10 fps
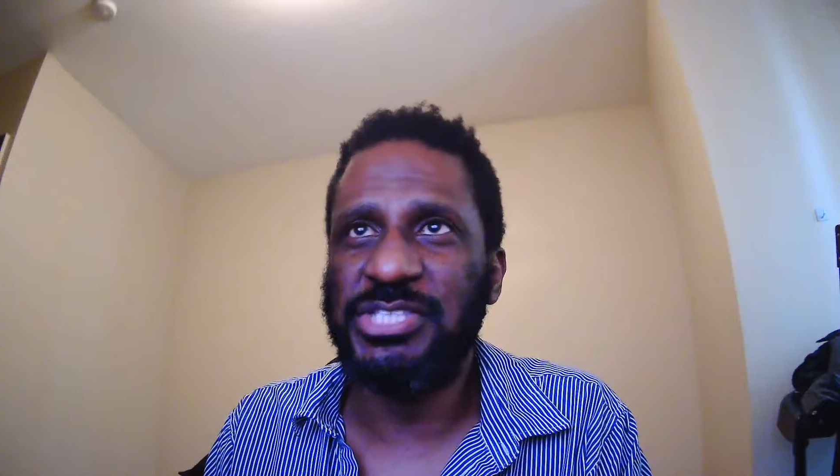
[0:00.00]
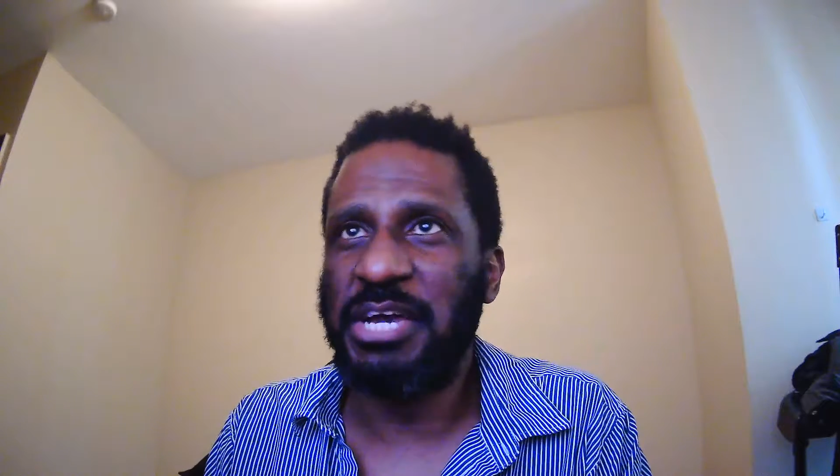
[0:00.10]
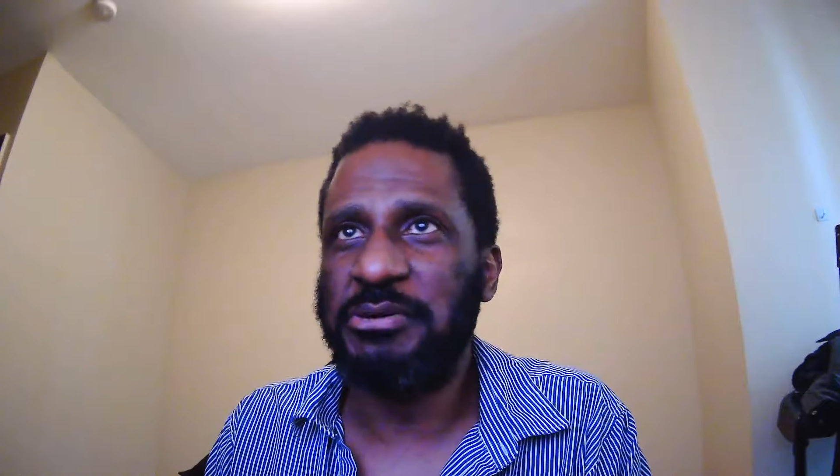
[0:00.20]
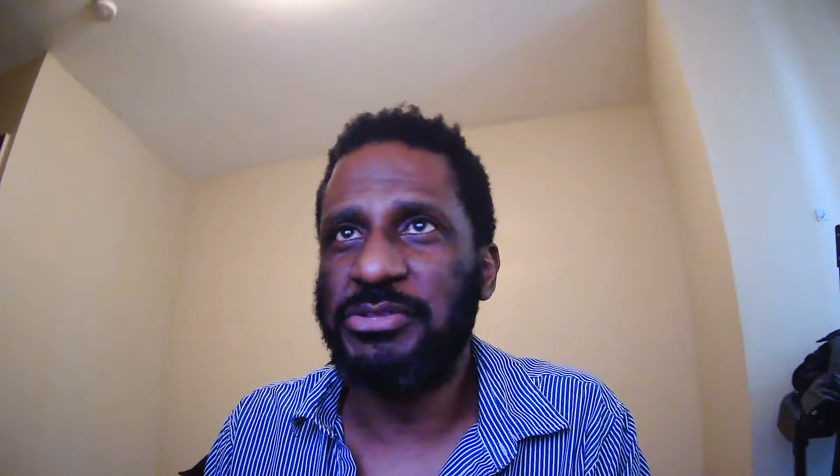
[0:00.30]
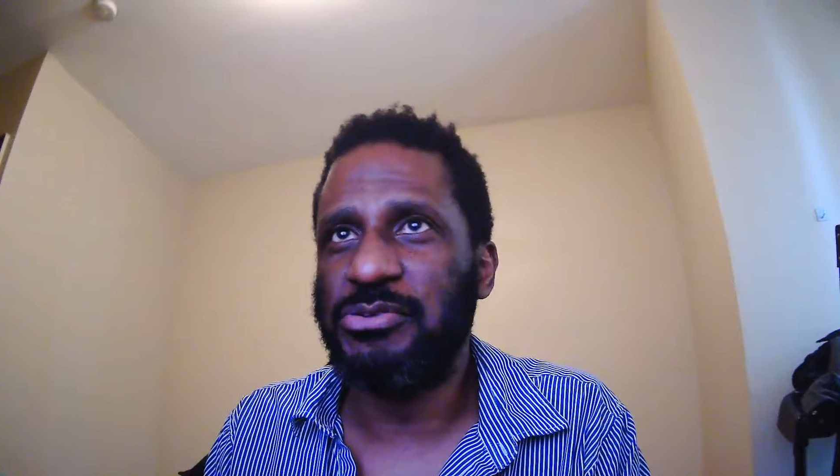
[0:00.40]

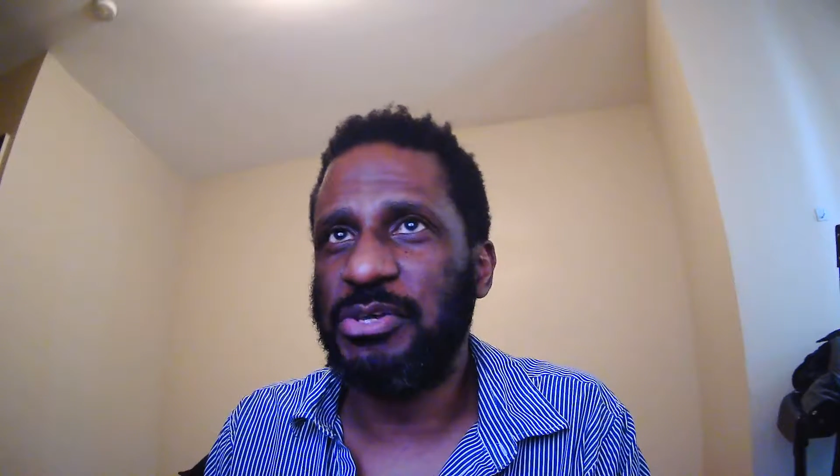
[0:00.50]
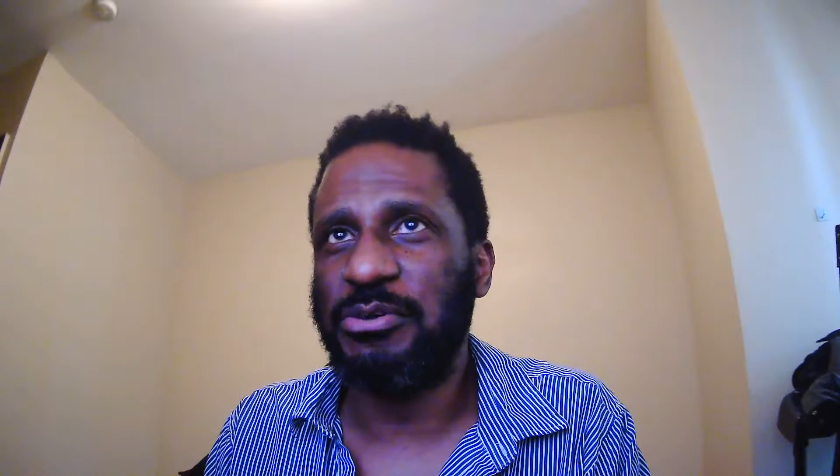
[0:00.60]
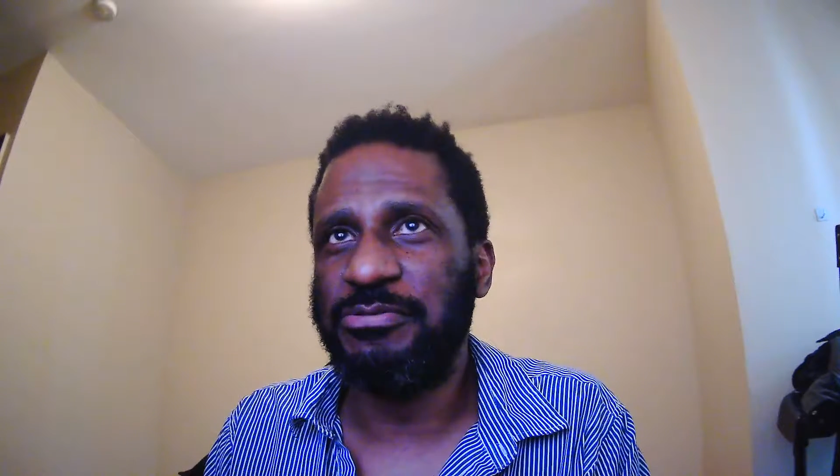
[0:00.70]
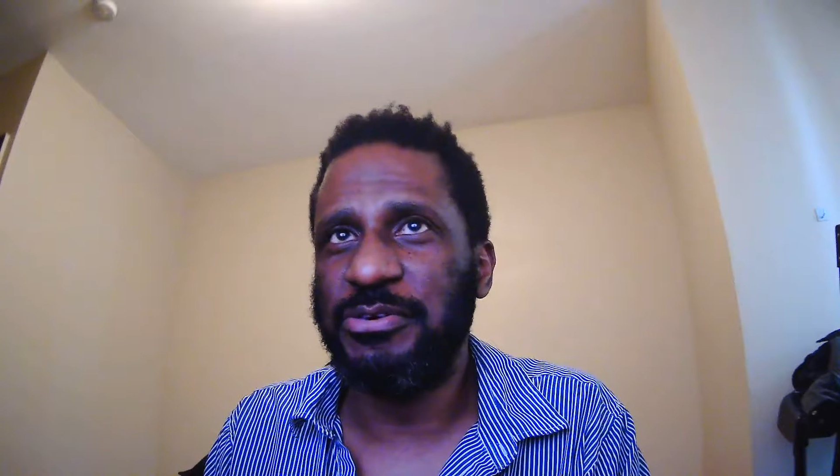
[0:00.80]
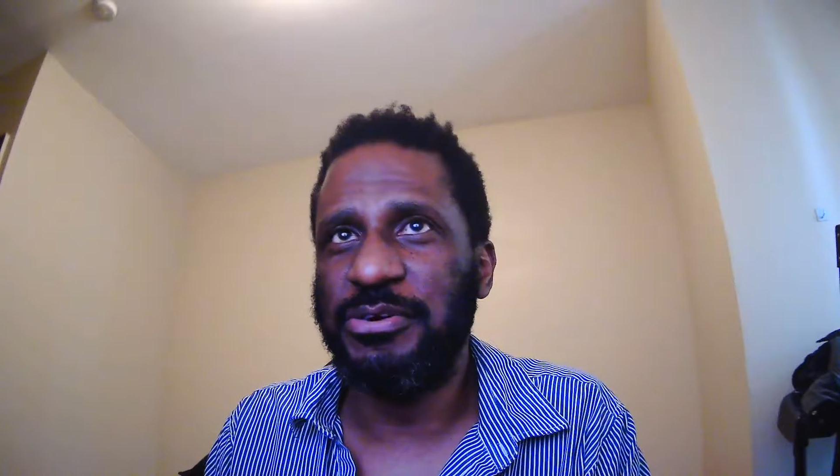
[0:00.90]
Jared to take
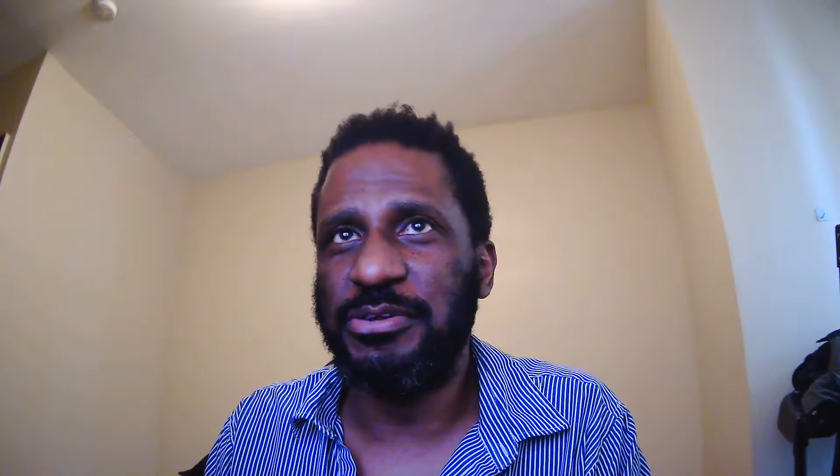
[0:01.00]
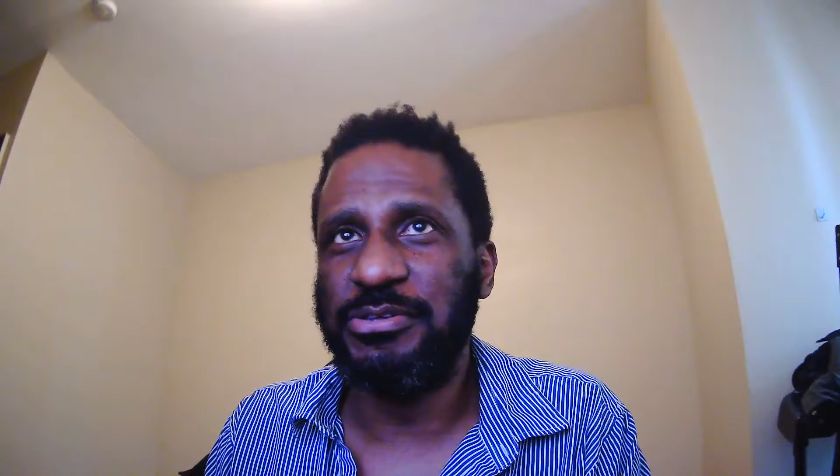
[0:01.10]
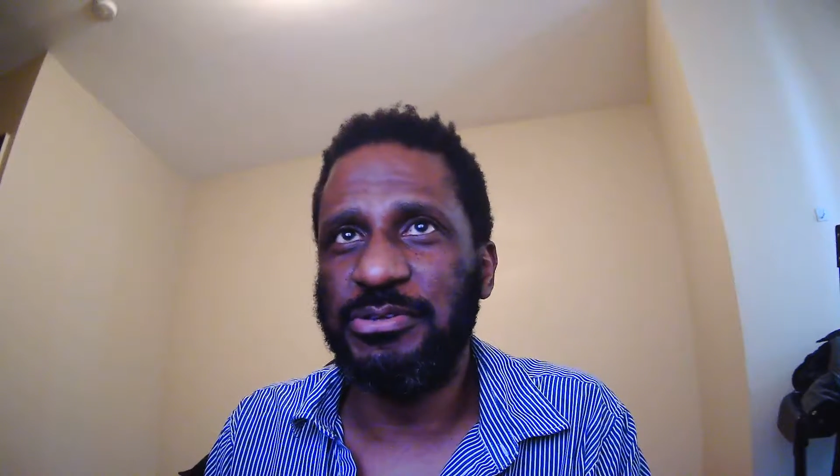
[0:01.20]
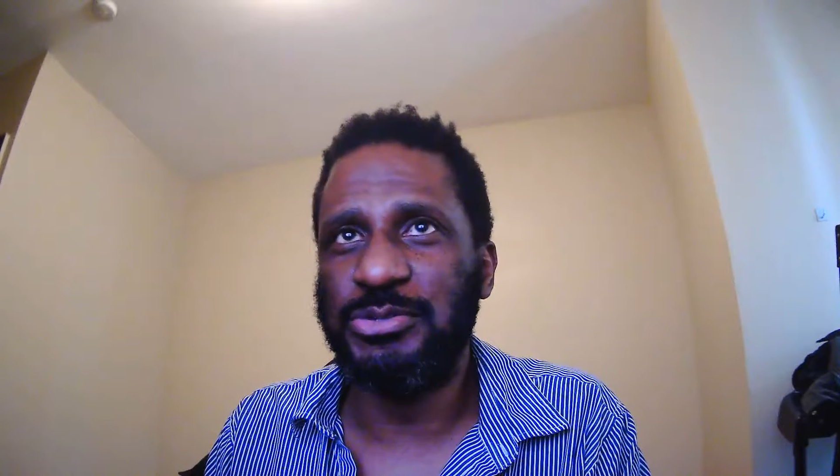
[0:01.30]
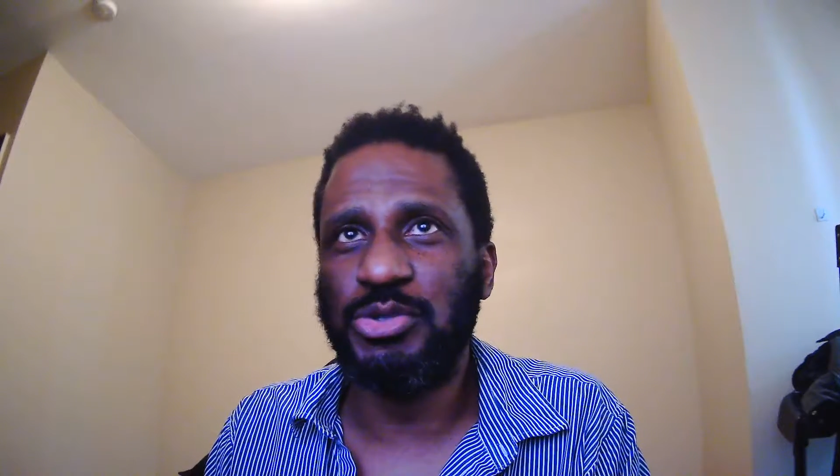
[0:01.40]
over
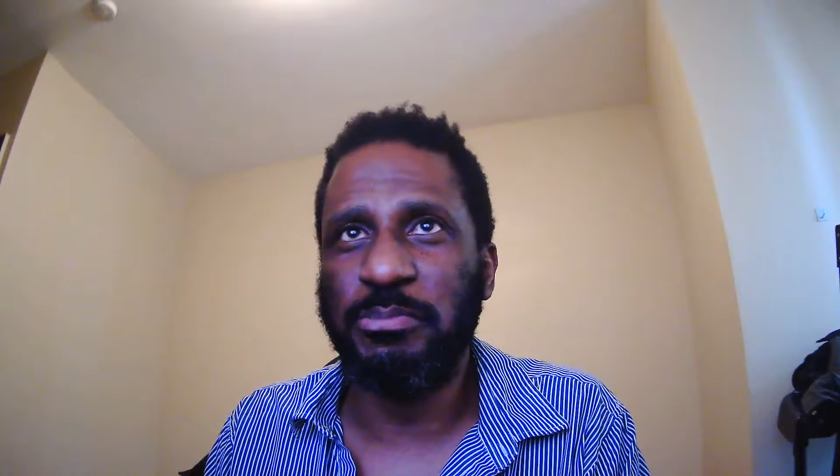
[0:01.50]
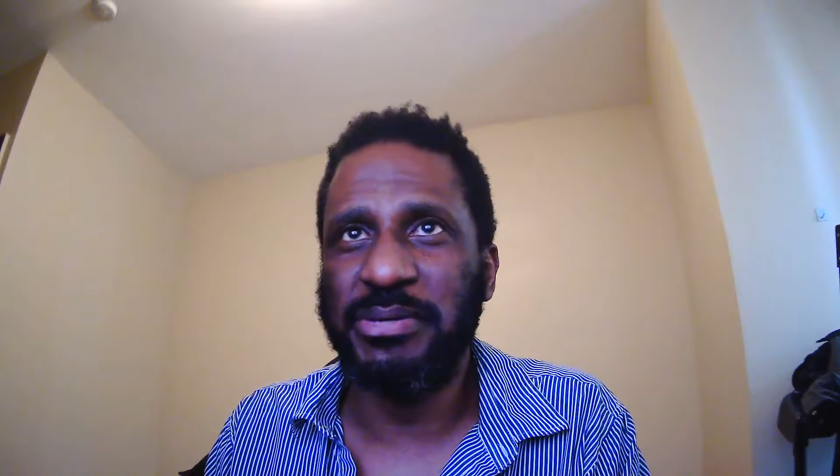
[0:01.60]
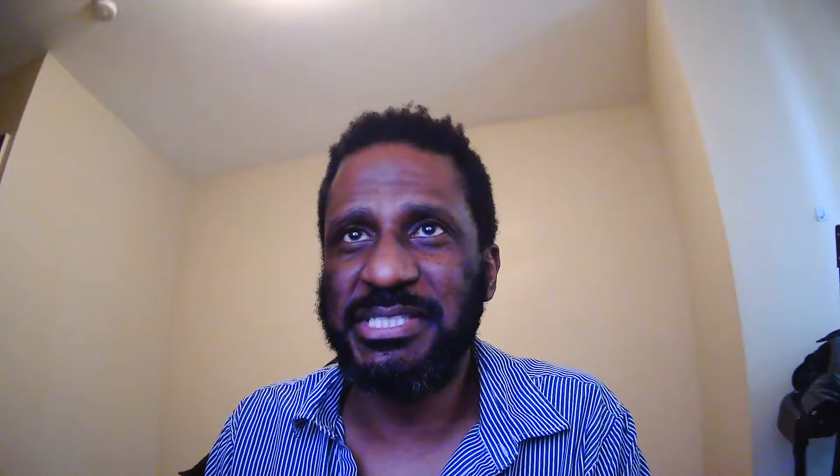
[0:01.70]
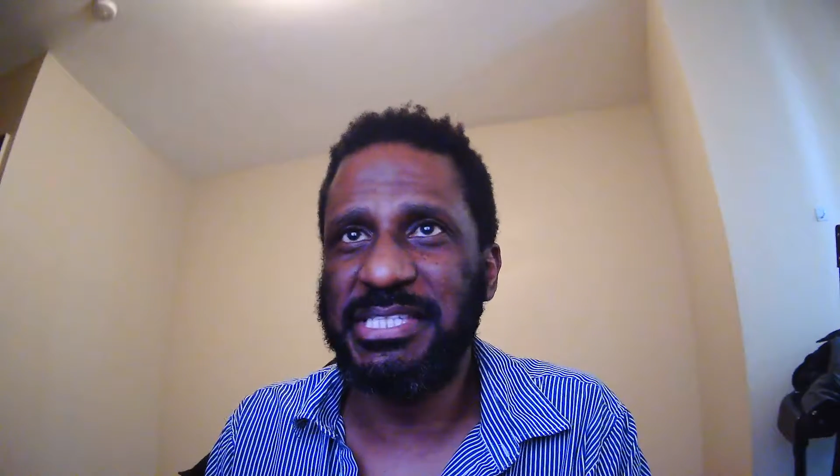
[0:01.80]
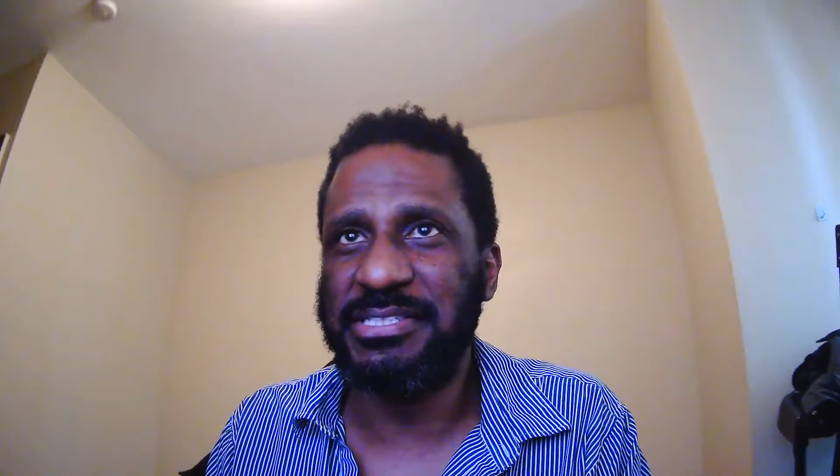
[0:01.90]
the Trump
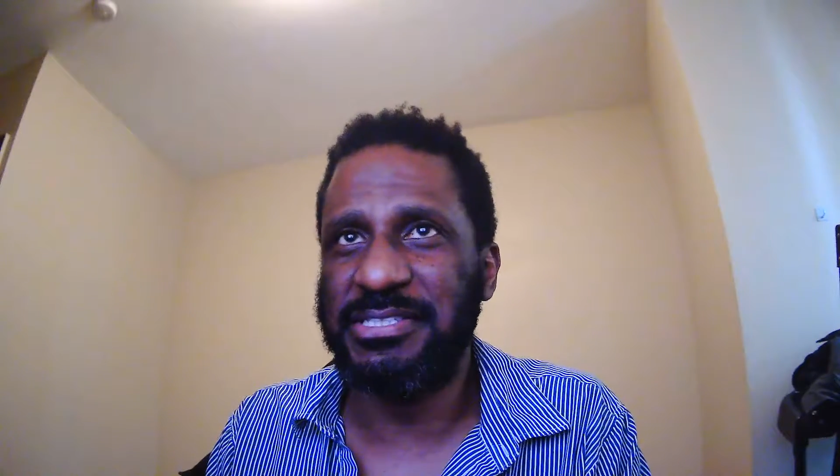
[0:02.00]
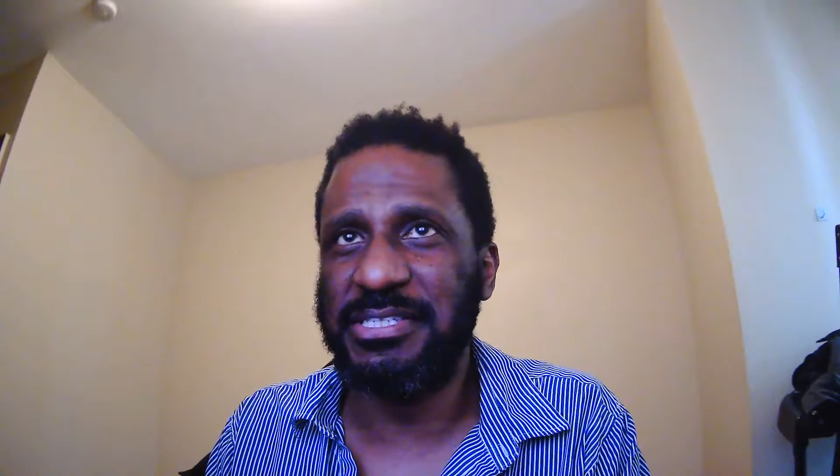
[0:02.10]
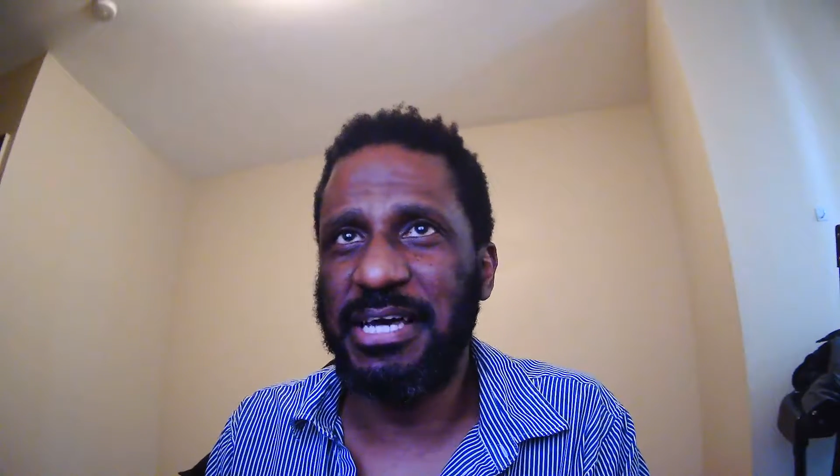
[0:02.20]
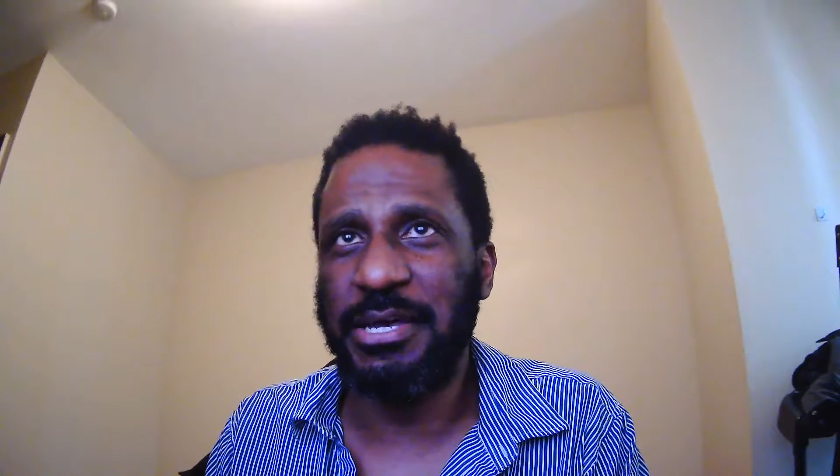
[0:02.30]
presidency.